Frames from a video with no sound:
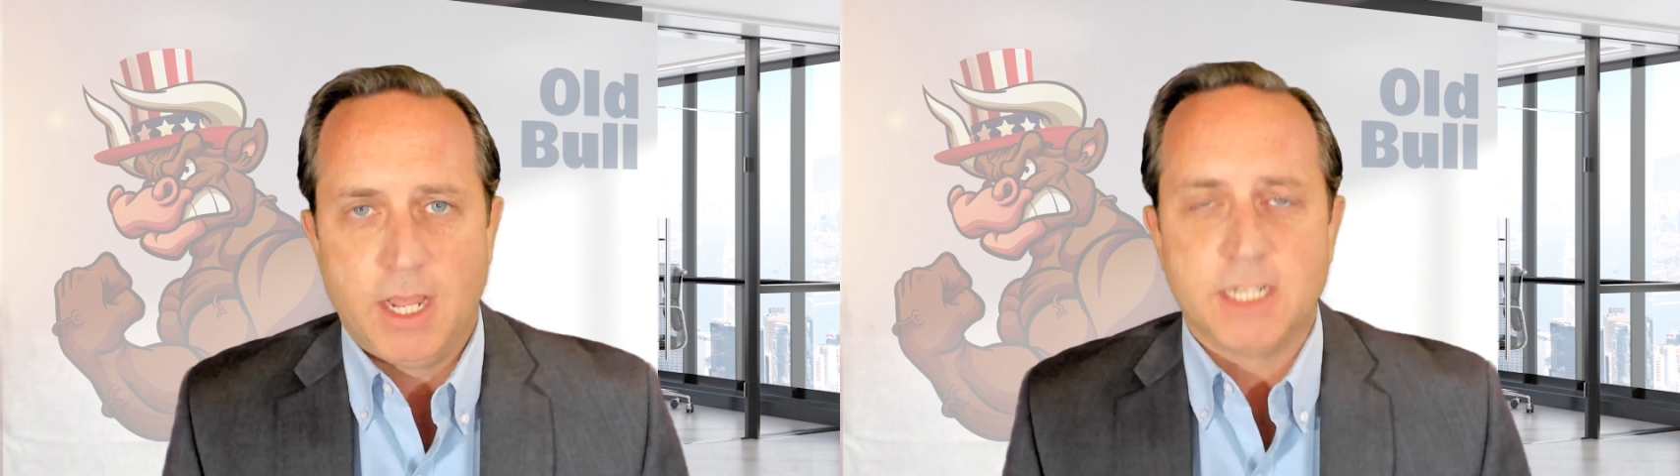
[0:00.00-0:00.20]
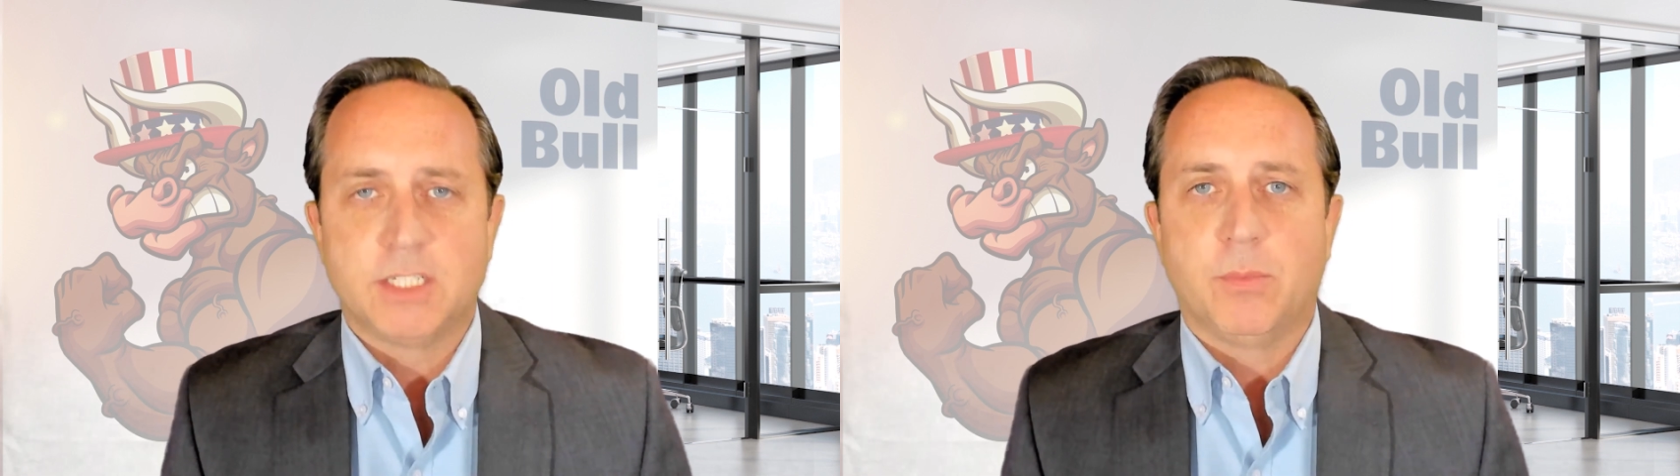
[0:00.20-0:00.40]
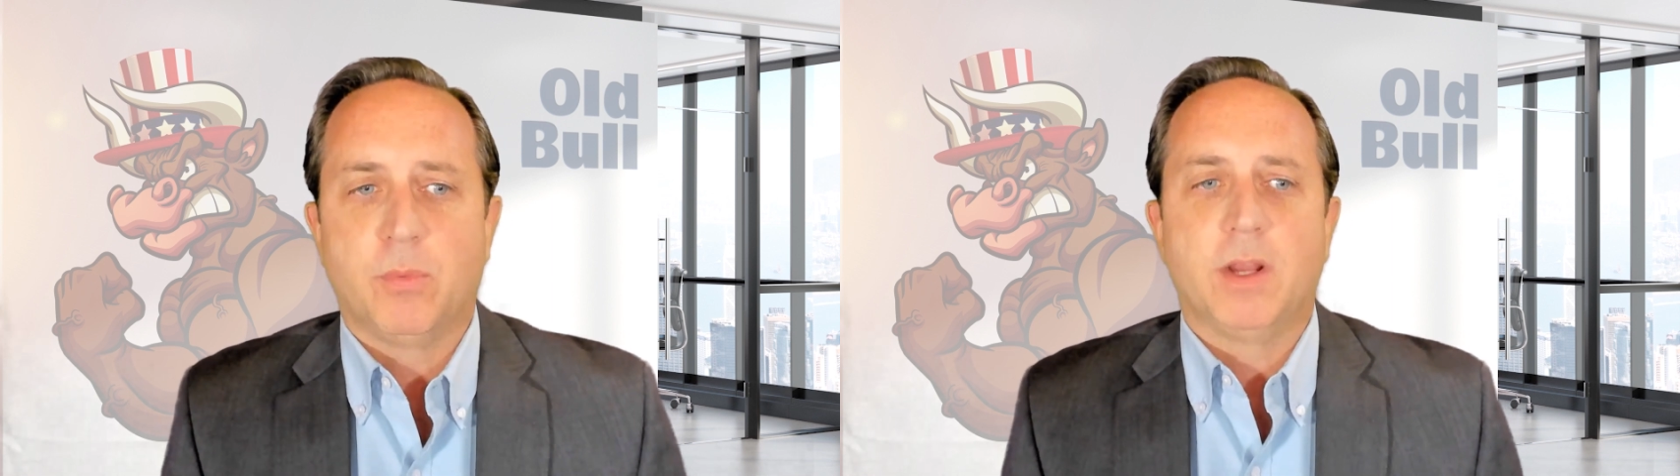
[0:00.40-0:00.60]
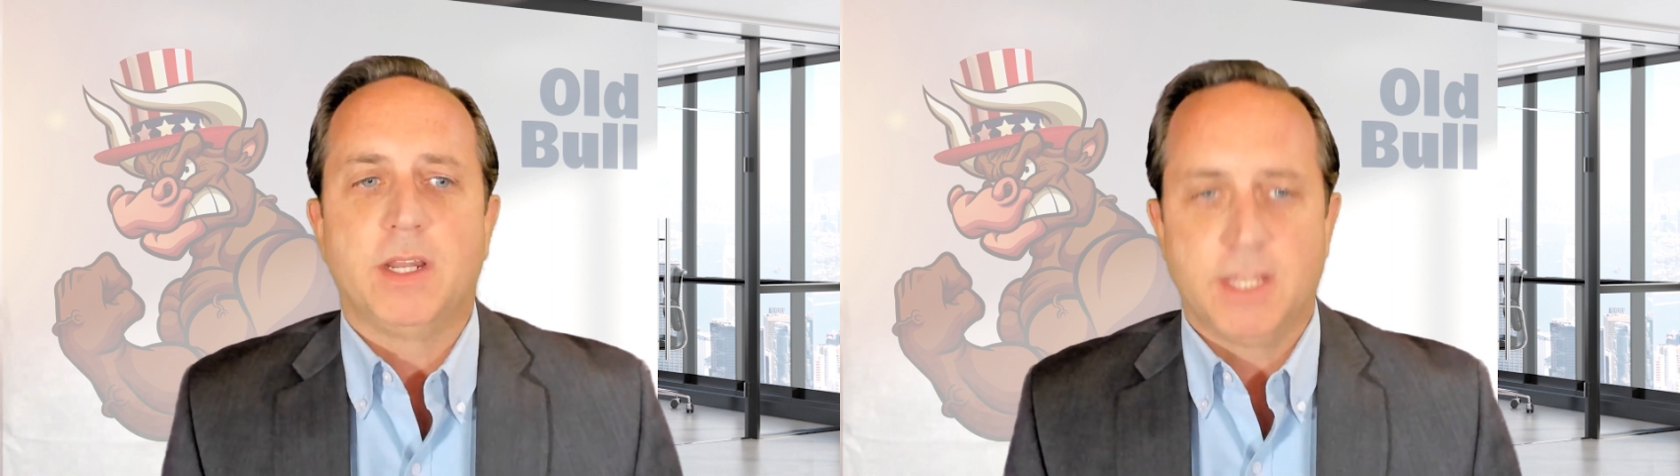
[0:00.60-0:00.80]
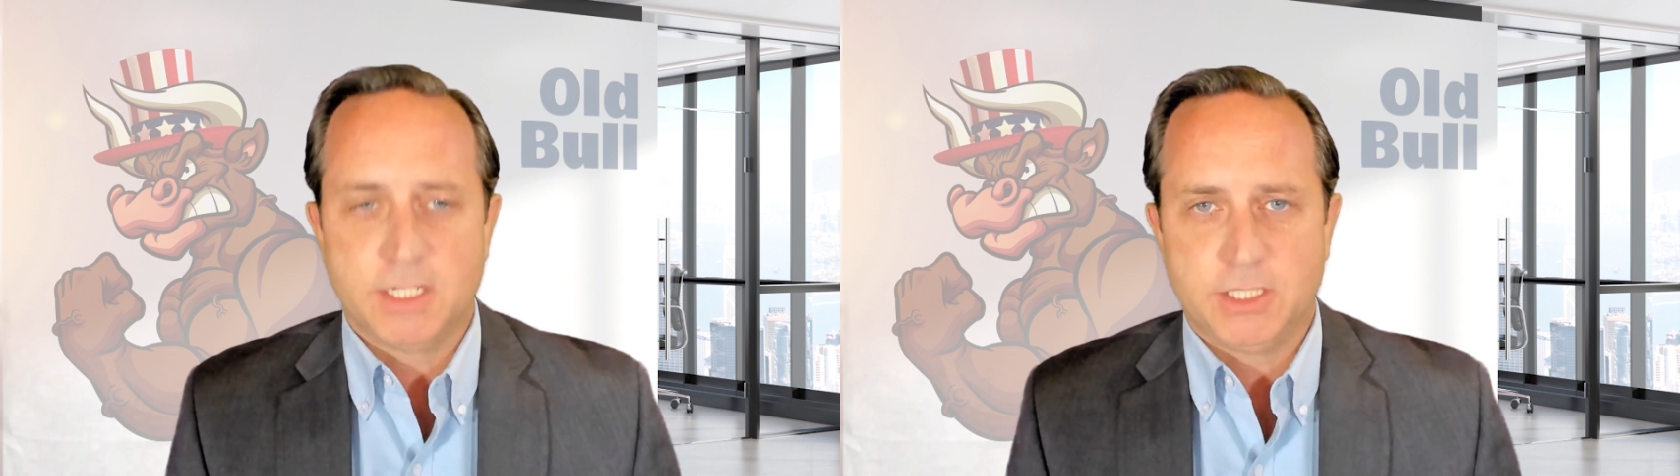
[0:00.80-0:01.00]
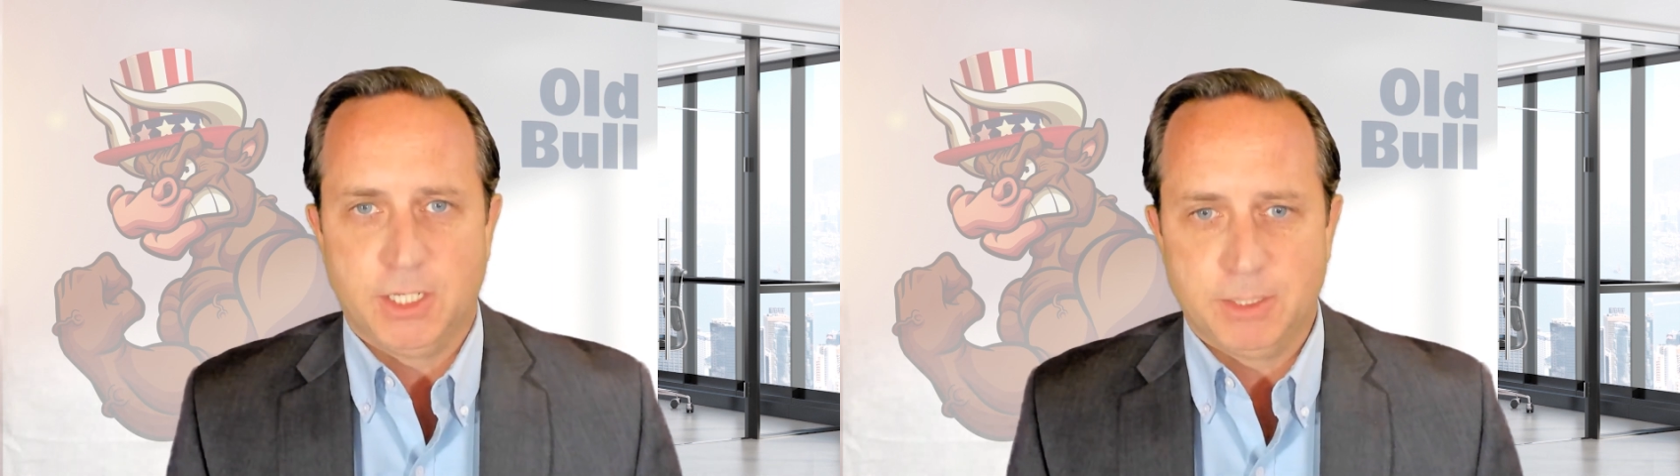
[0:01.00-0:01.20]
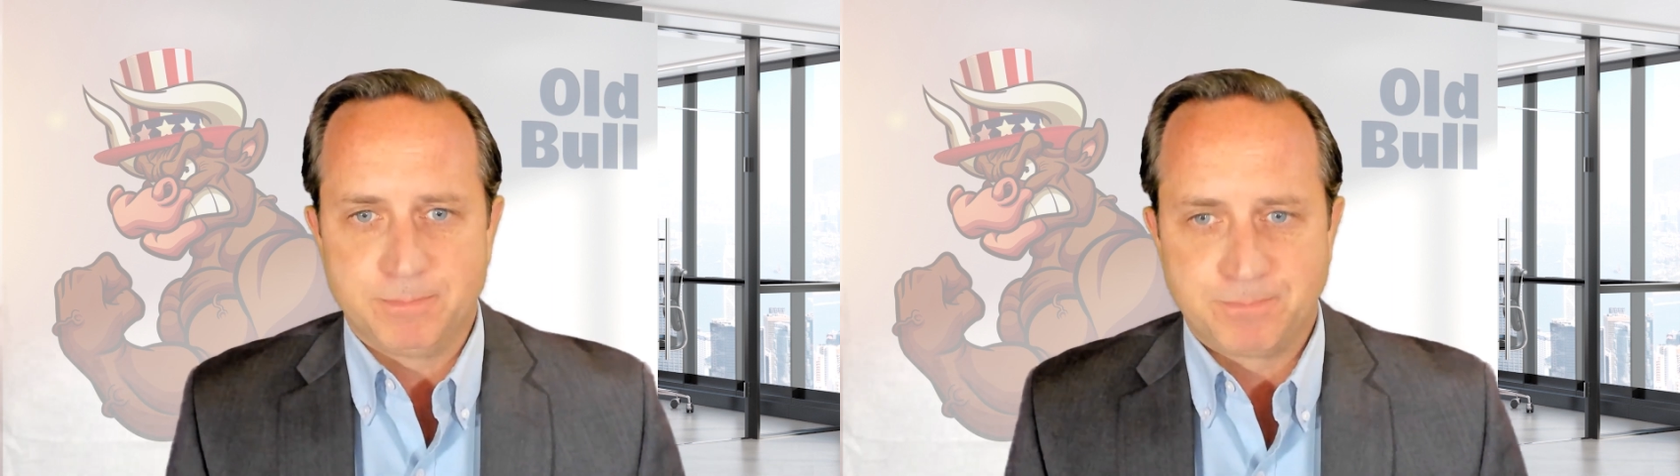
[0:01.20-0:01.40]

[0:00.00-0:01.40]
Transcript: at some point this year.